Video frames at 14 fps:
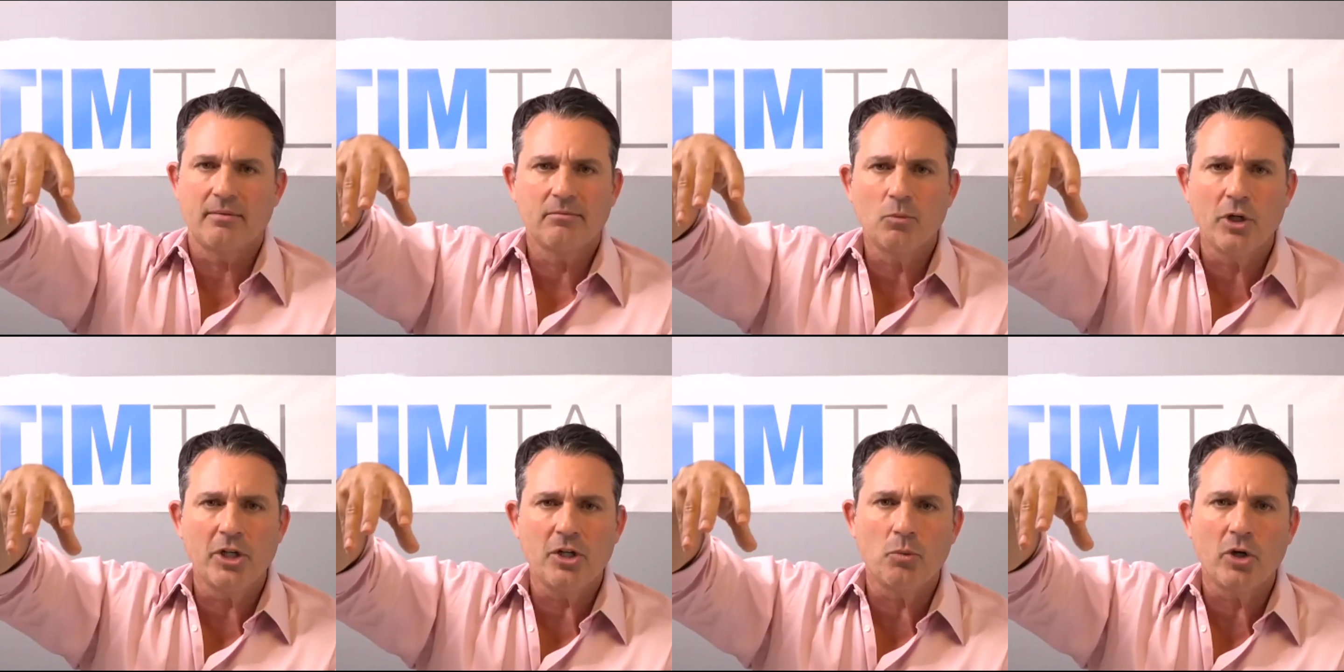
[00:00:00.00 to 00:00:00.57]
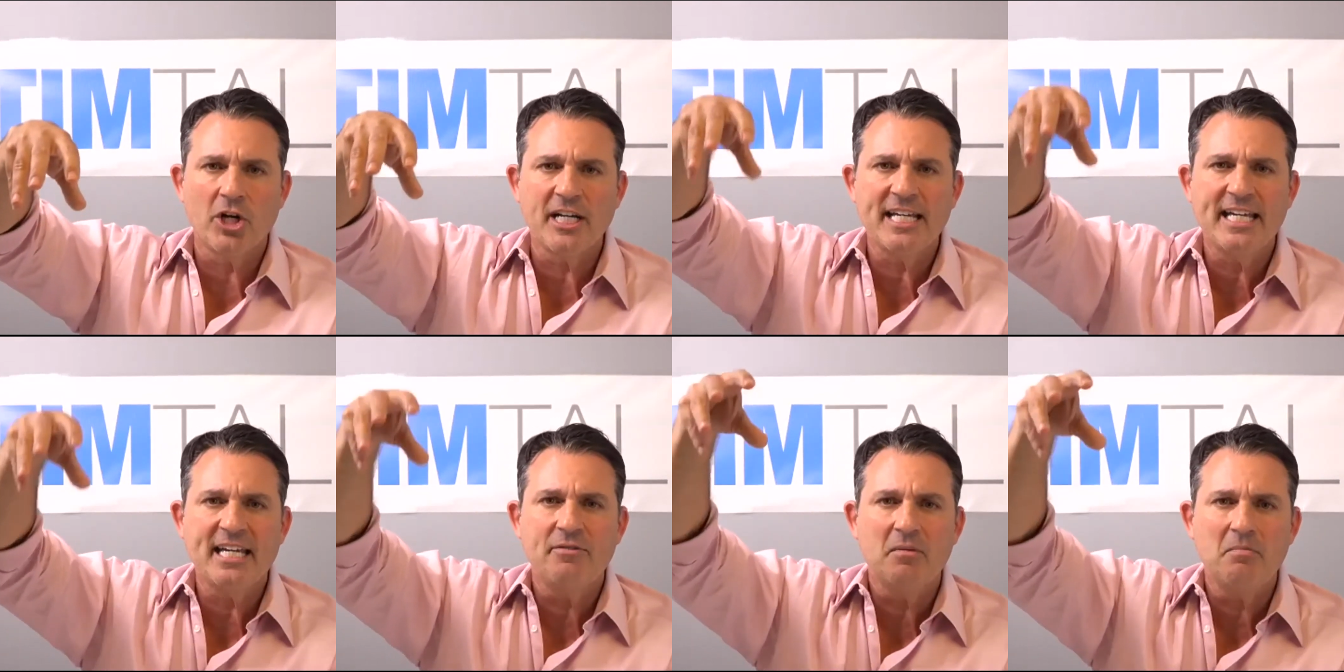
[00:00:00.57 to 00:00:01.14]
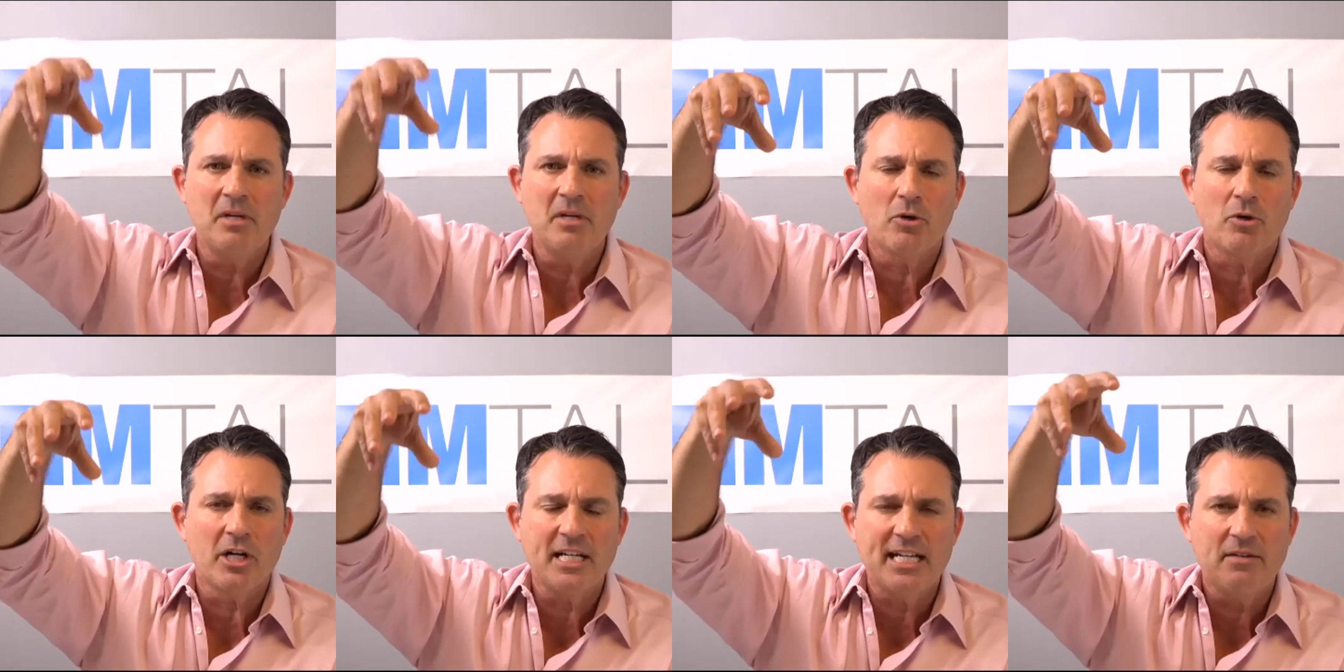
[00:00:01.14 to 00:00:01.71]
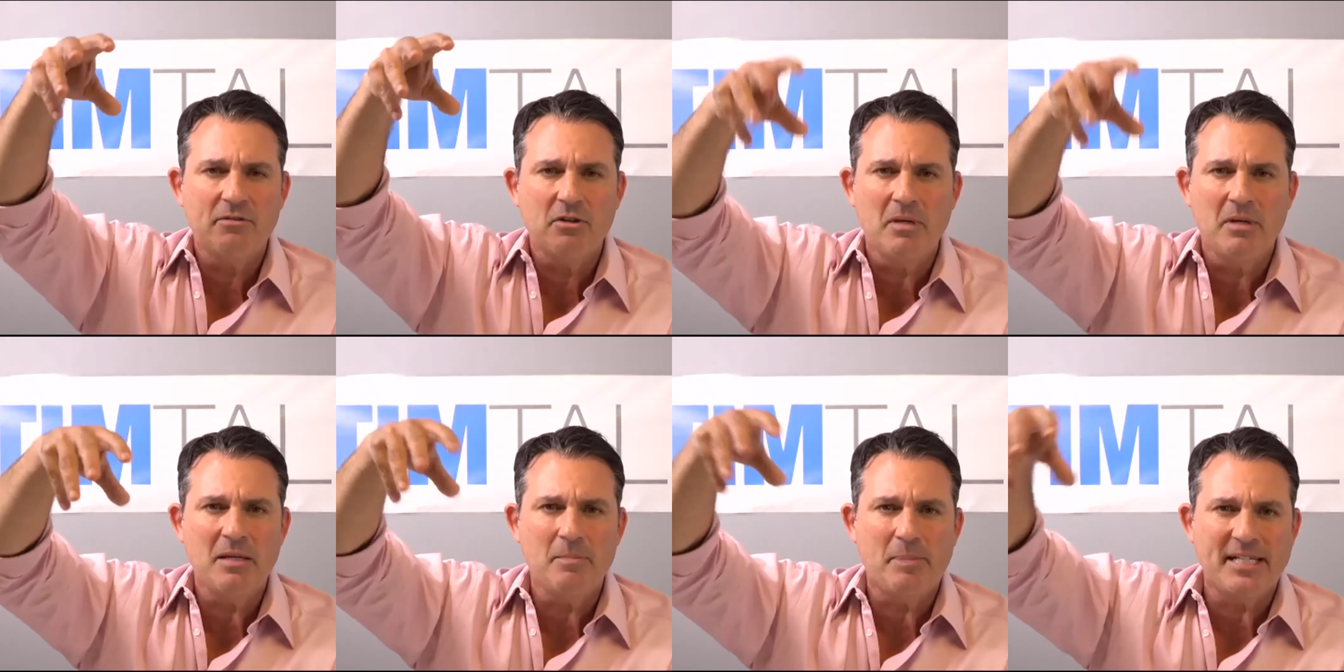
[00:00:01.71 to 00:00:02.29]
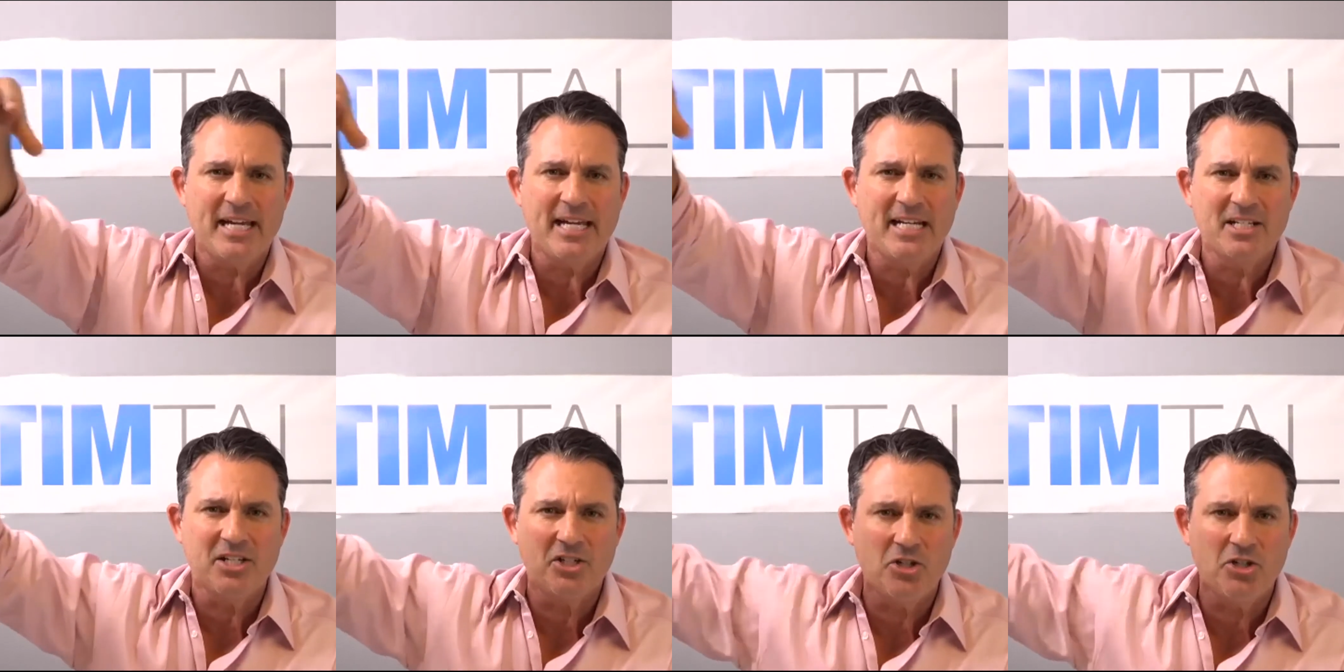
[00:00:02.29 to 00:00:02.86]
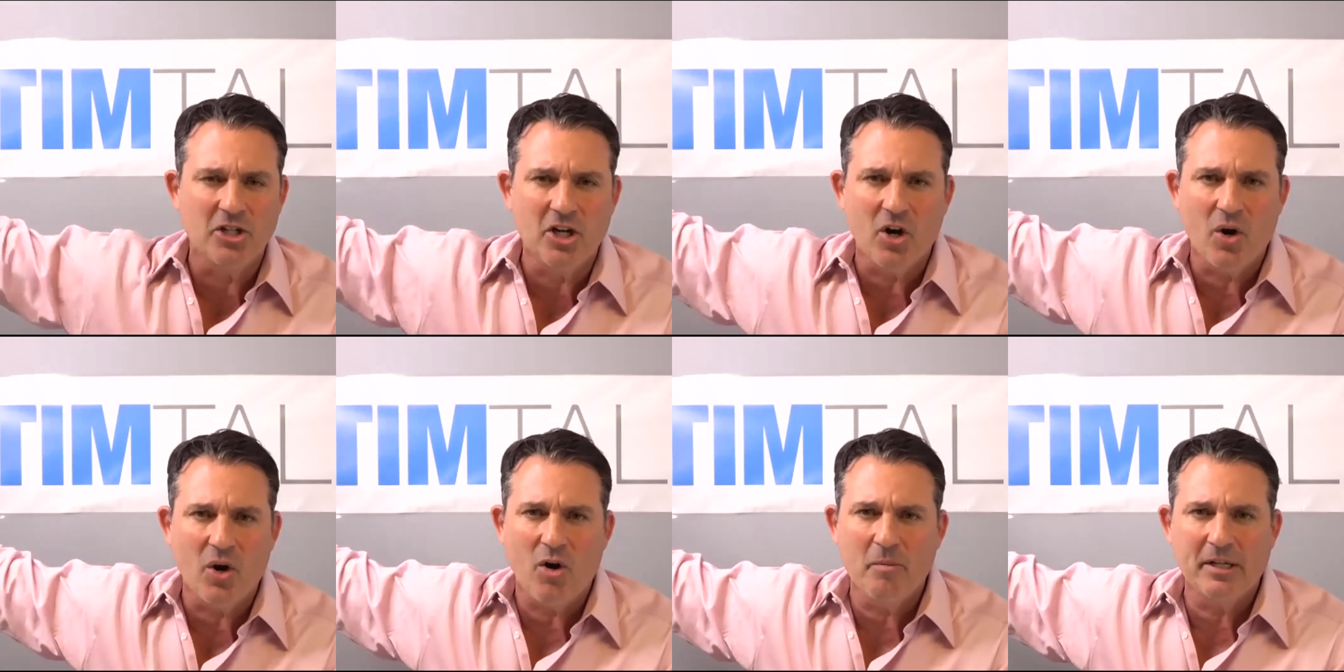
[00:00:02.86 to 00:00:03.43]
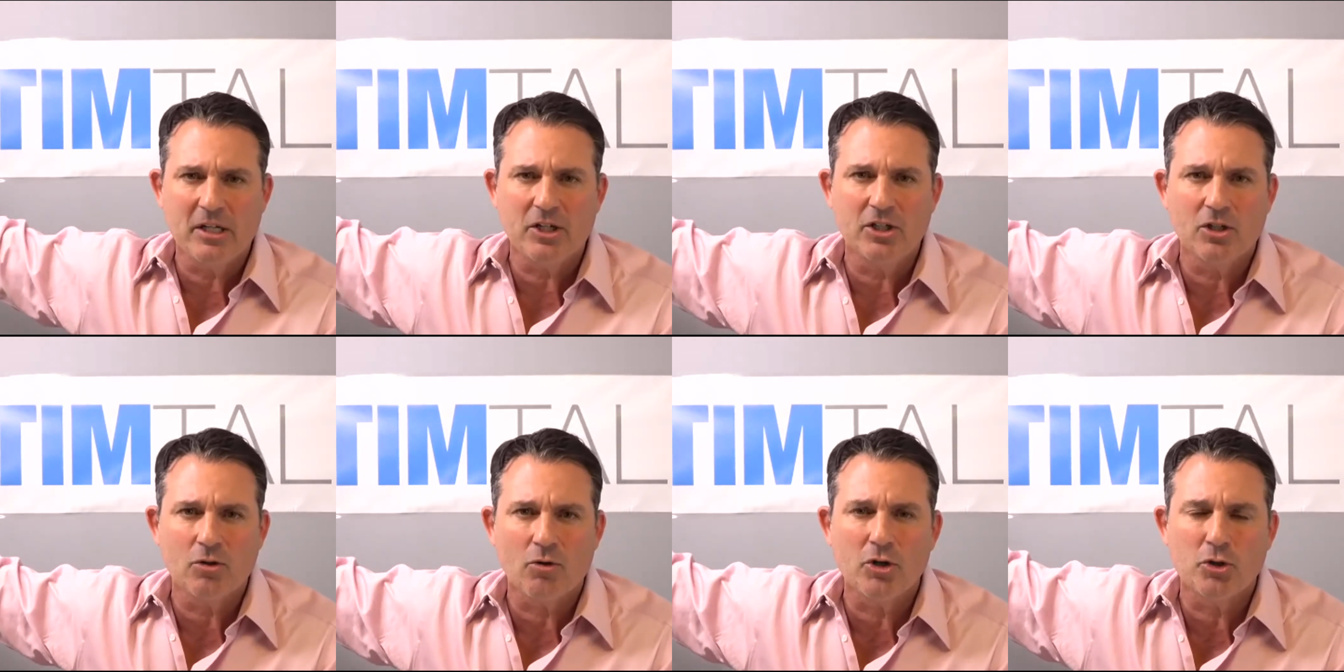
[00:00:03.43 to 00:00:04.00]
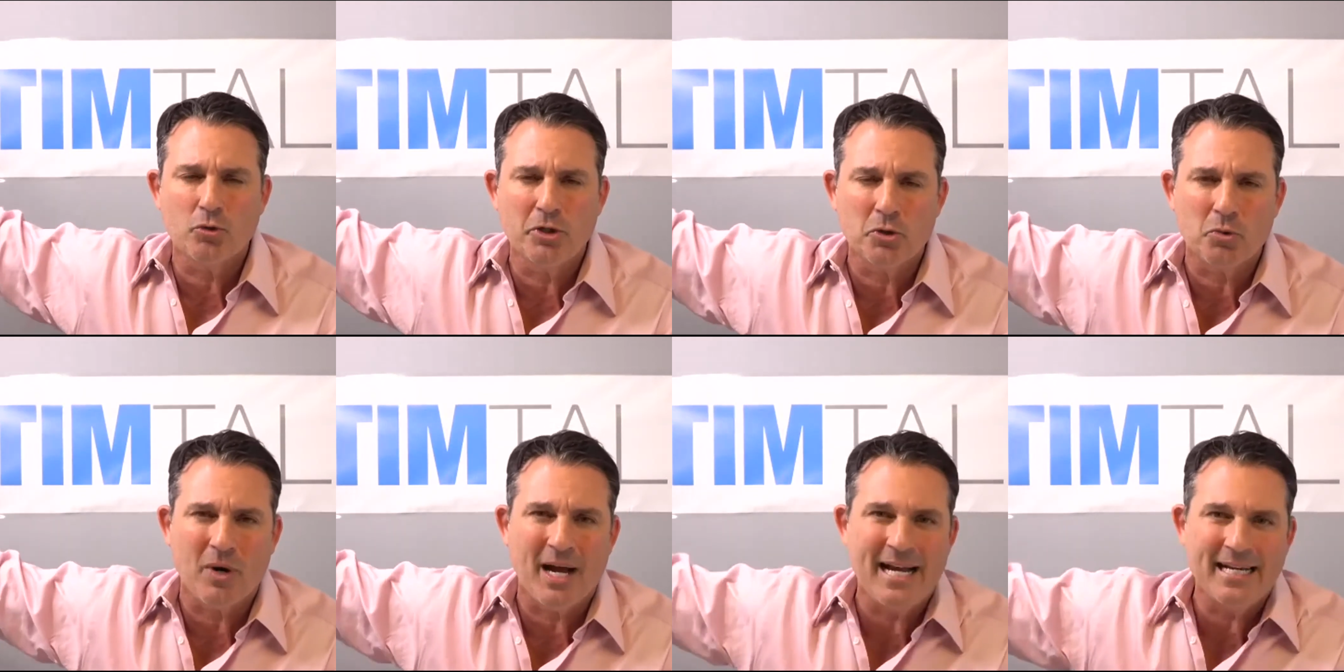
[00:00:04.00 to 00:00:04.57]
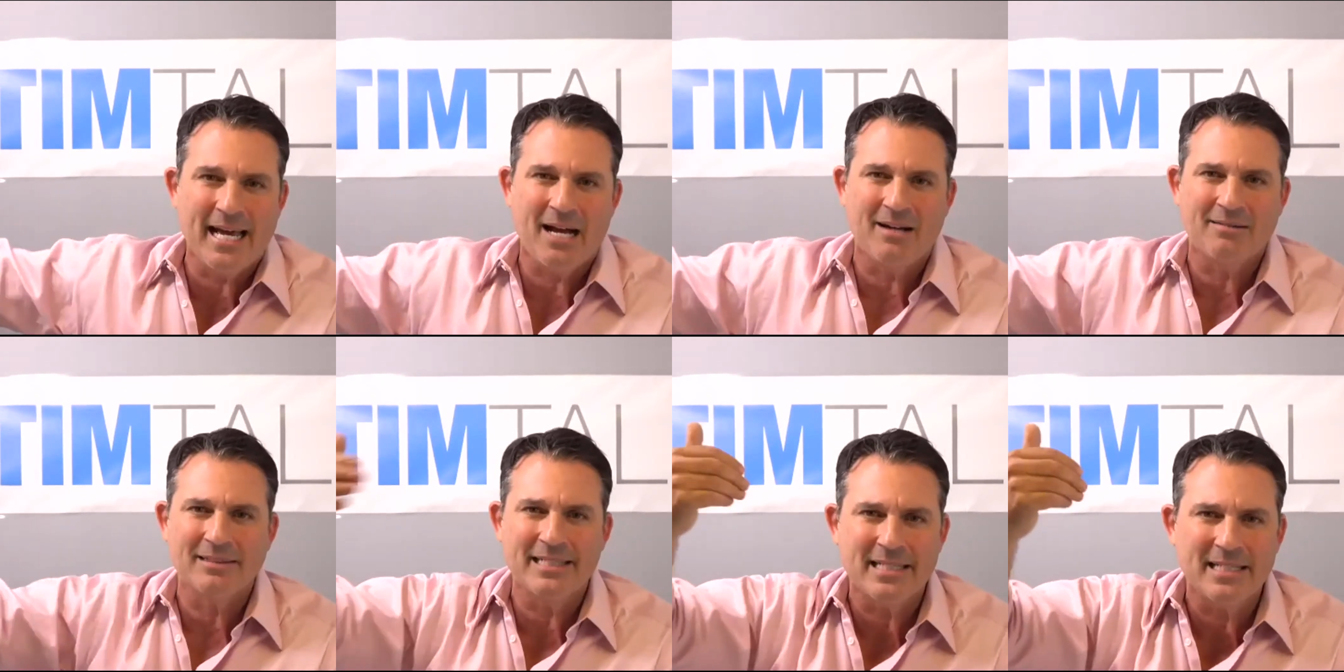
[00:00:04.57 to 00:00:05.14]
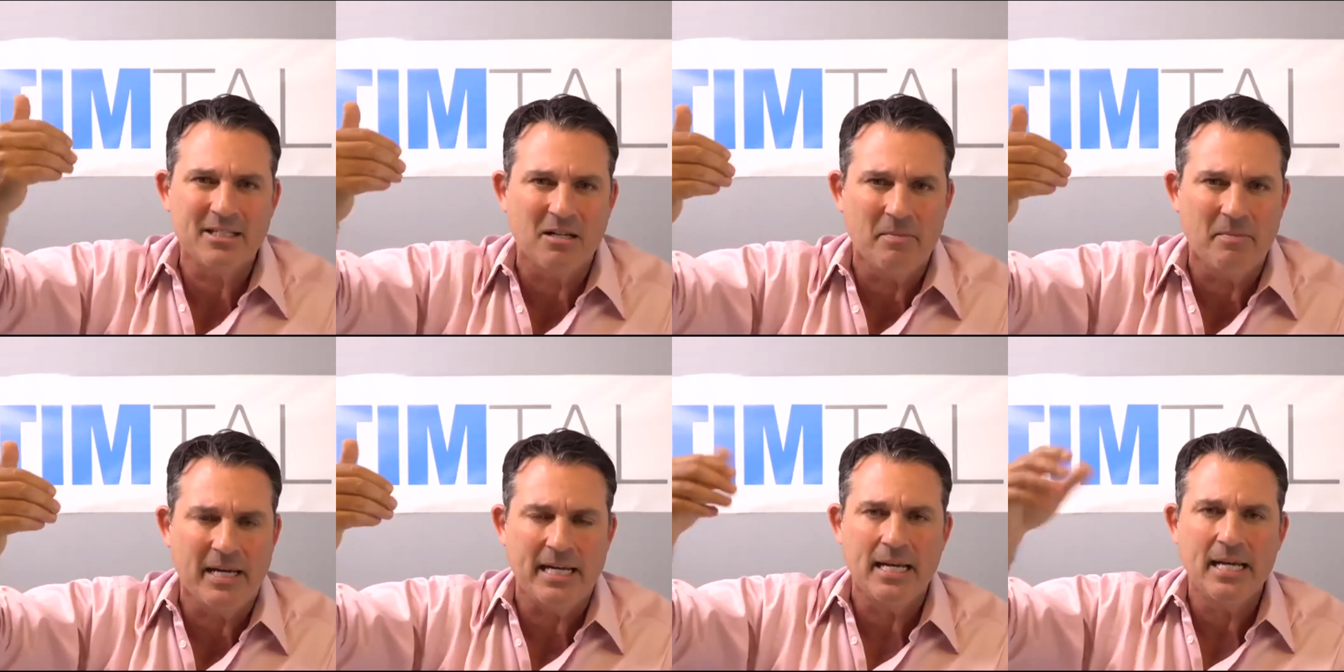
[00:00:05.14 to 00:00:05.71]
We're going to give you meat. We're going to give you meat and potatoes that you can go home and cook groceries right now. Listen to me.